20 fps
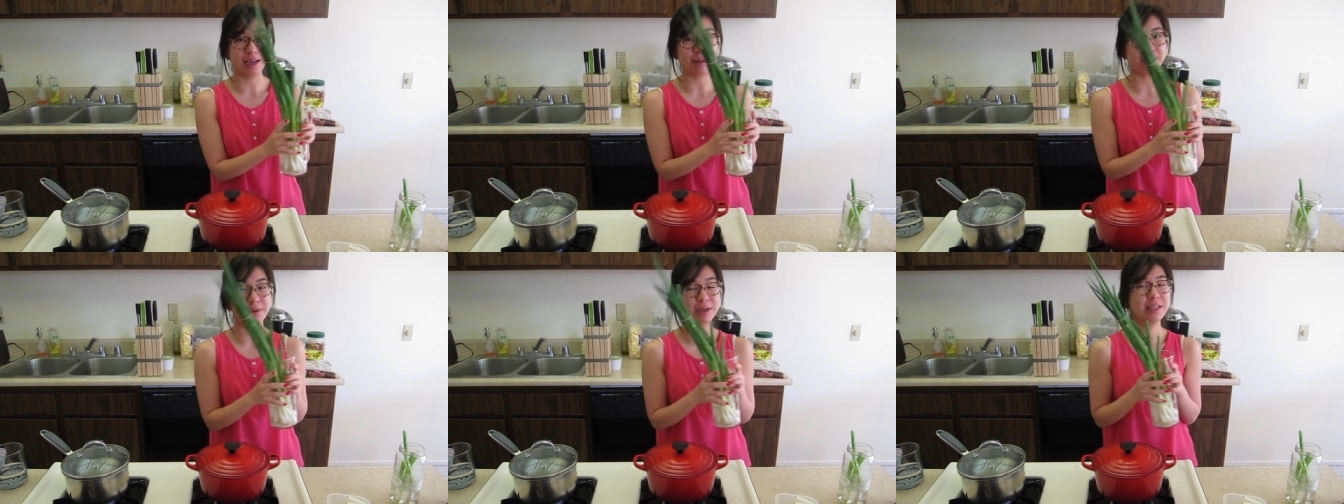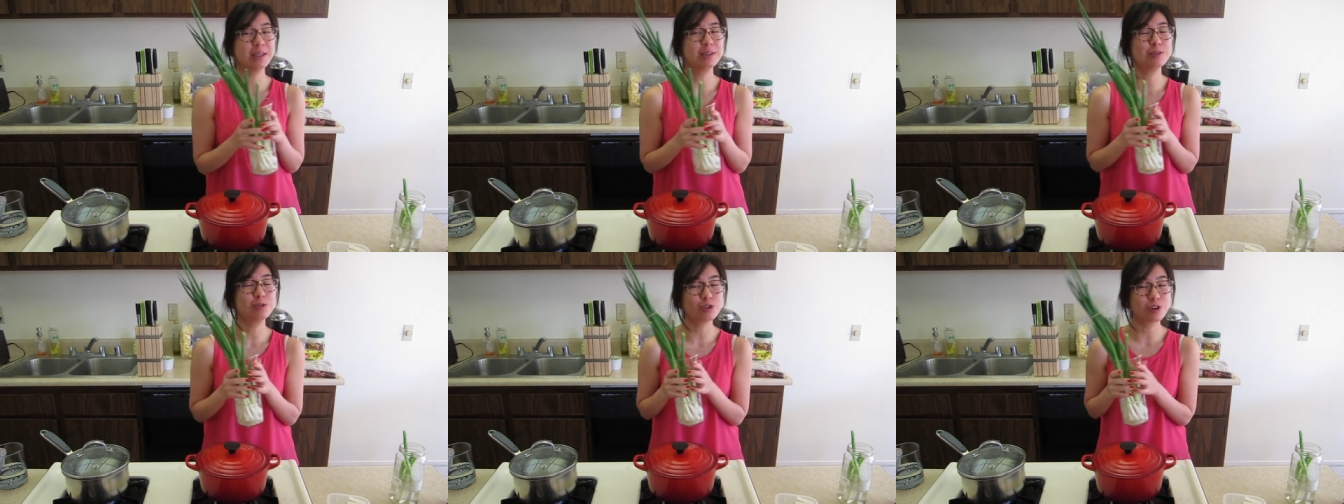I'm
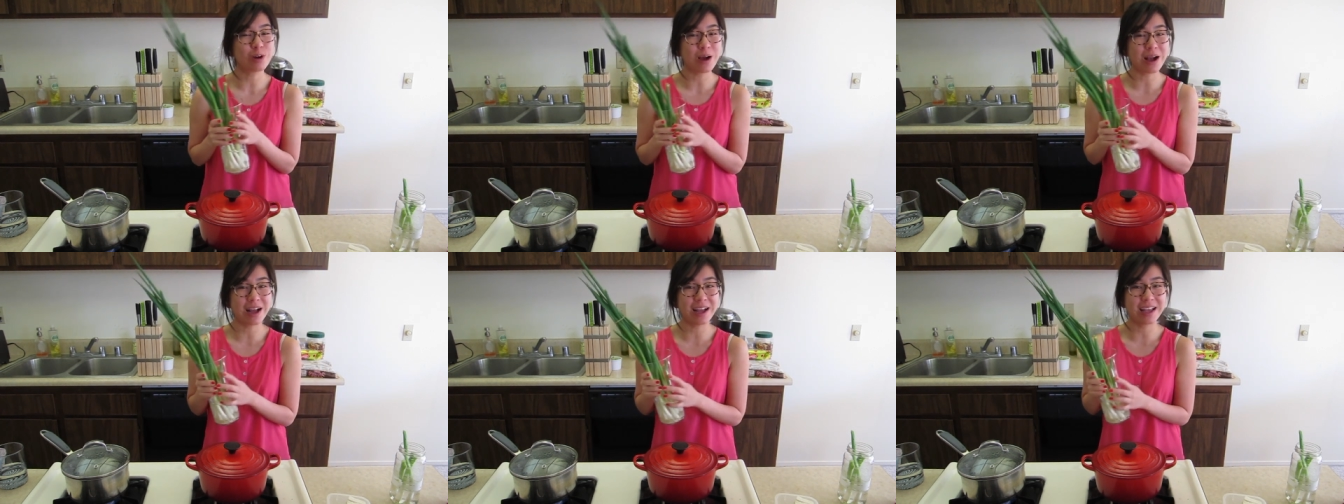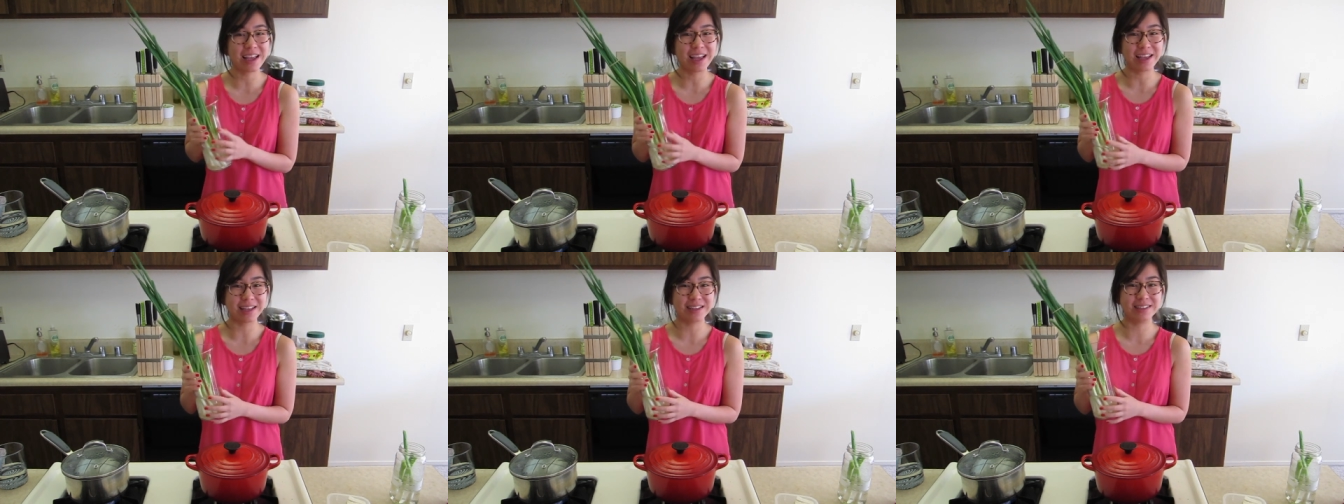gonna
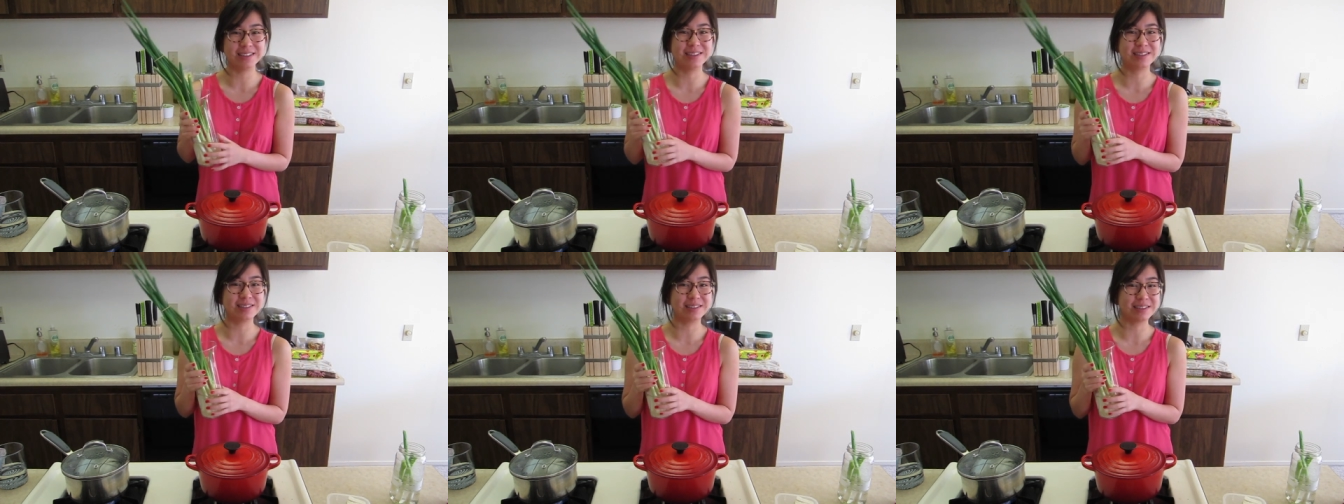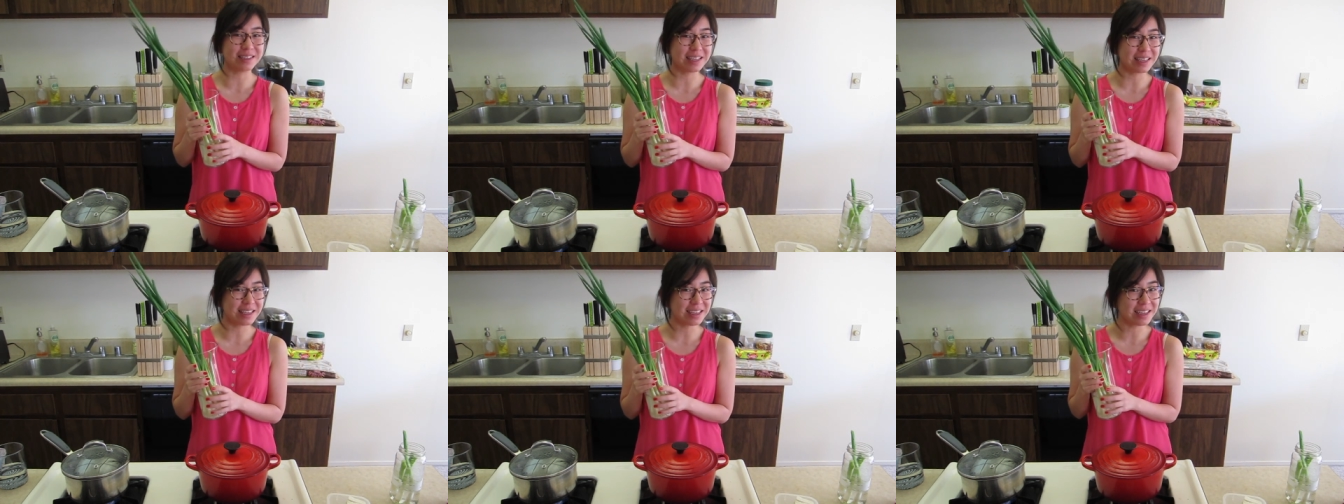try and
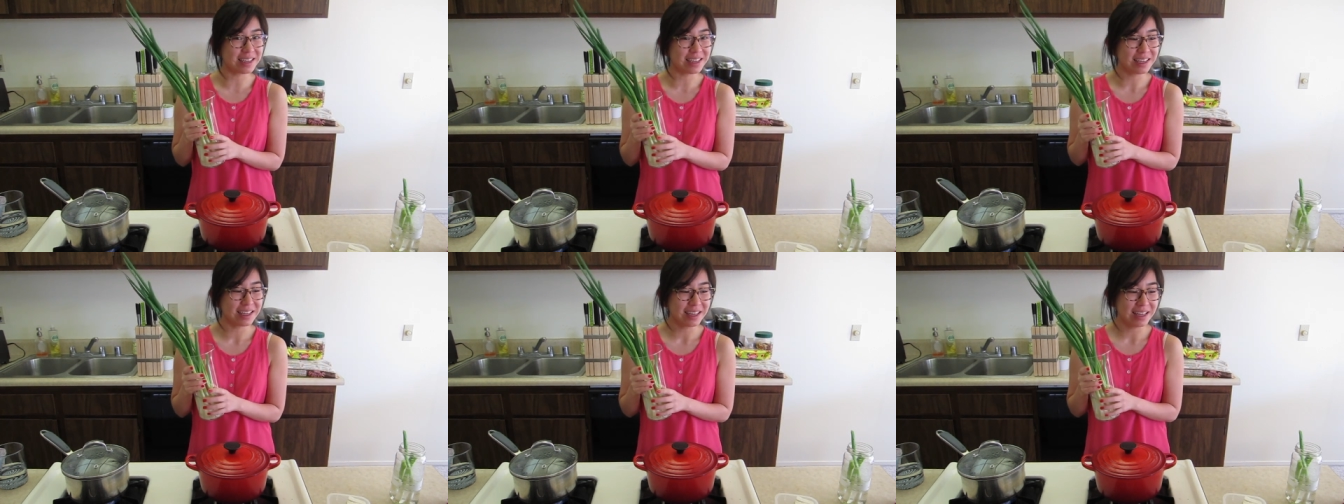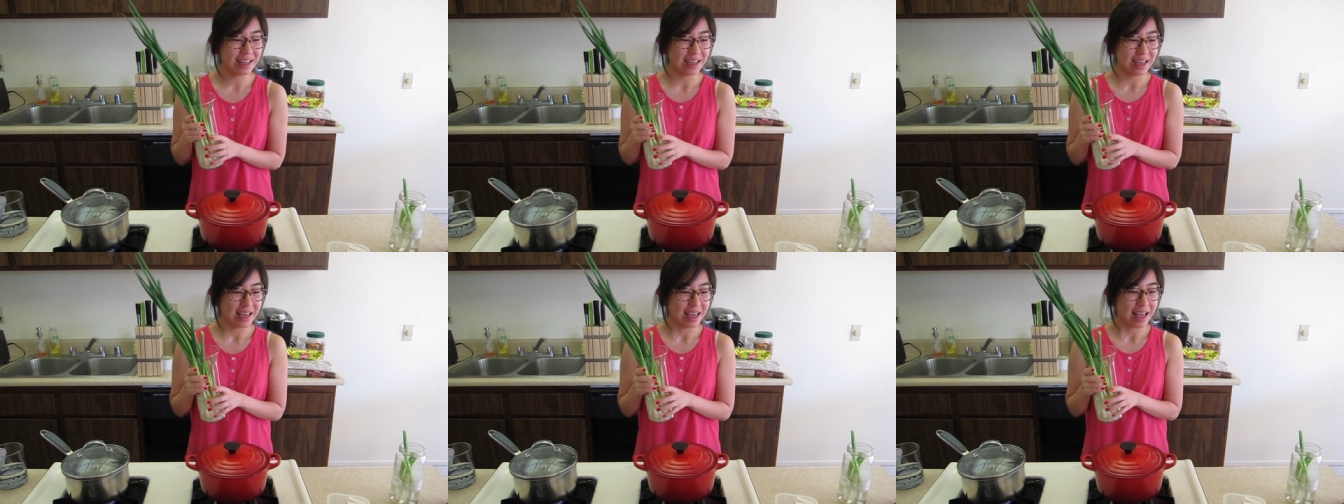sneak
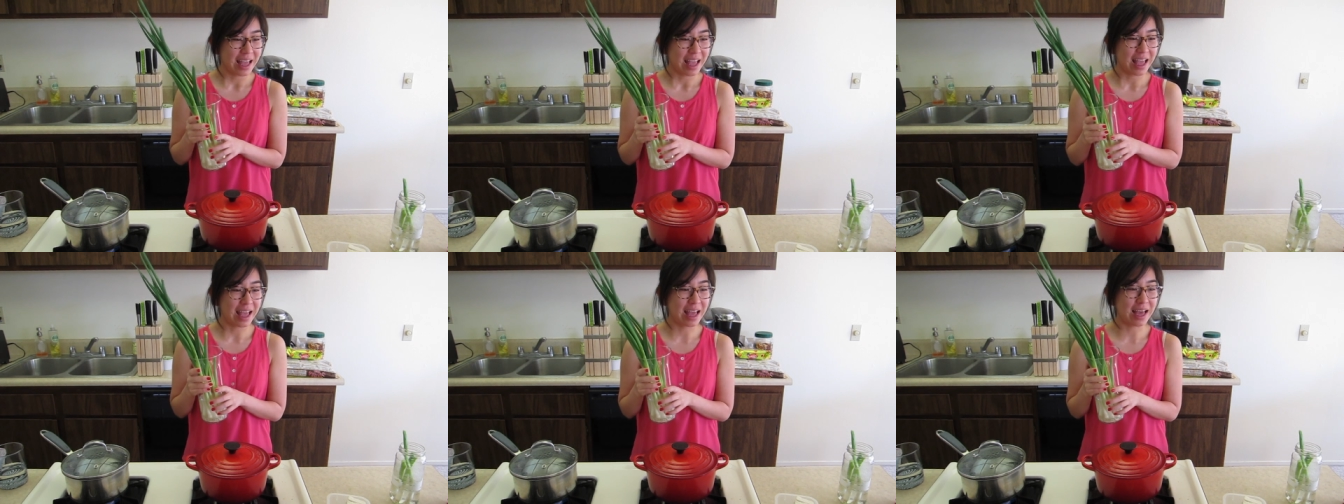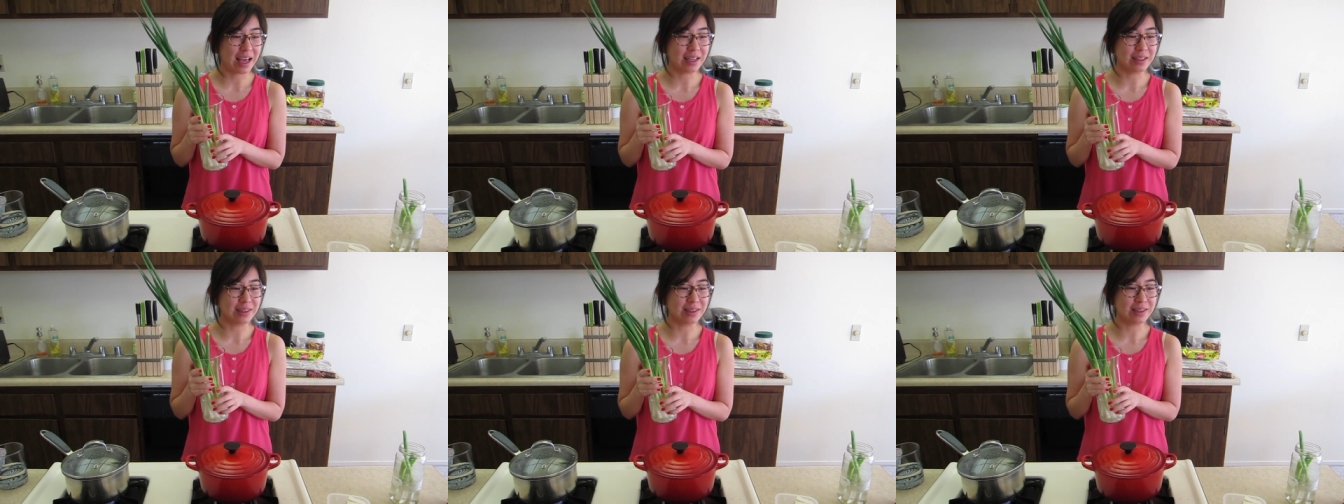
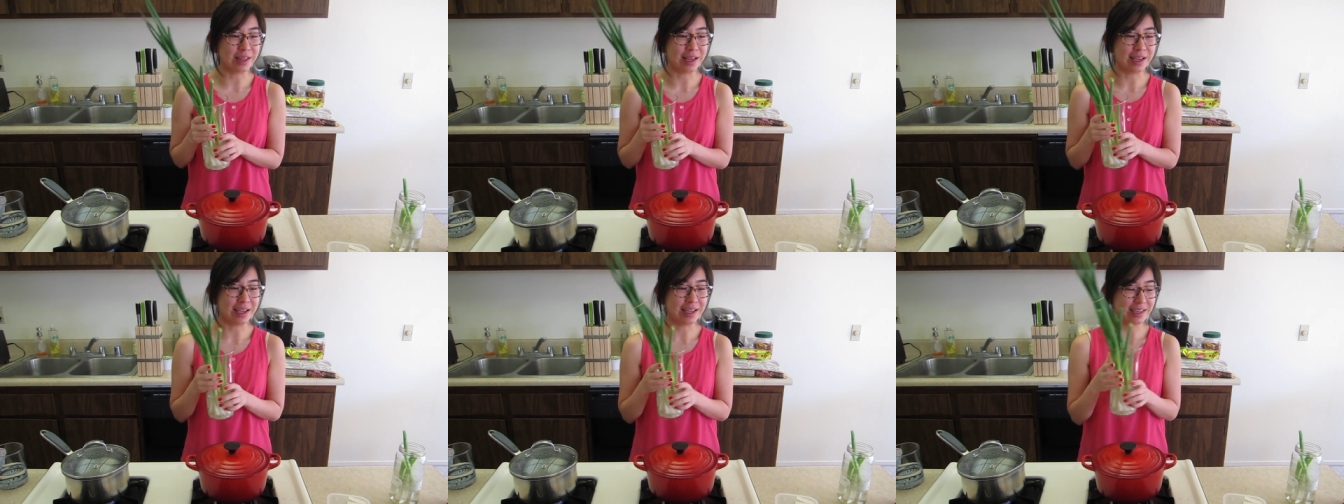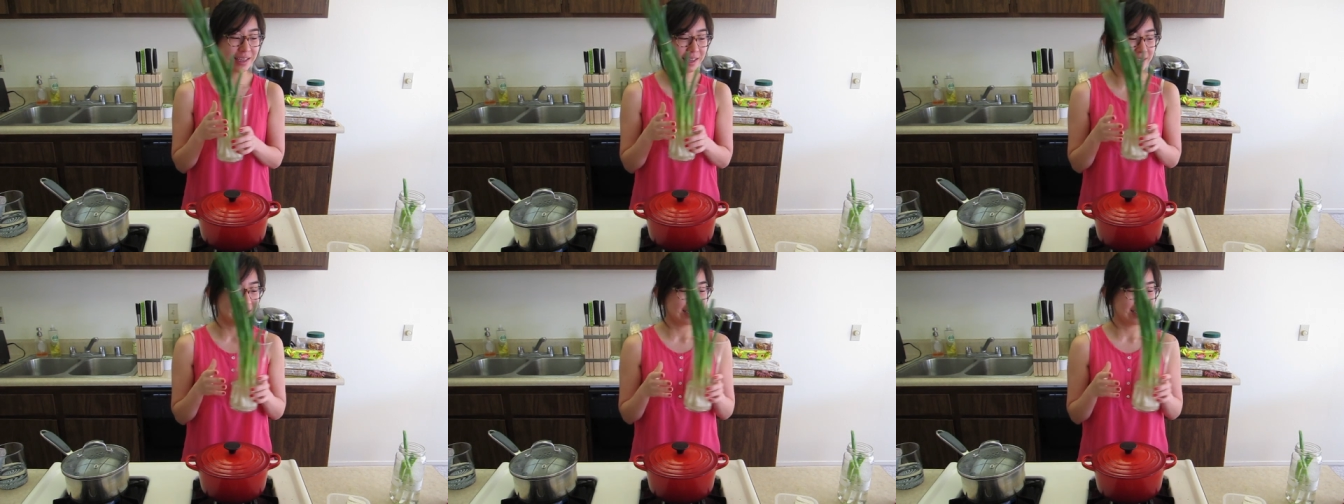and like